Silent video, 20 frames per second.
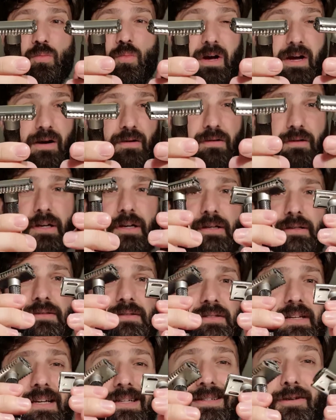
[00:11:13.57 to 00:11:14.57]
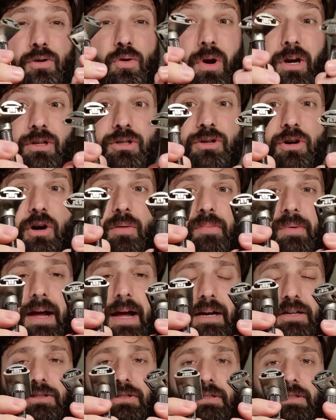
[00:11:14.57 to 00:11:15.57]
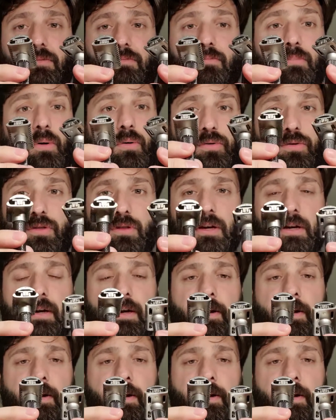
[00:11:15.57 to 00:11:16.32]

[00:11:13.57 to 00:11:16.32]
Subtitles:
well and did a great job. Actually, both.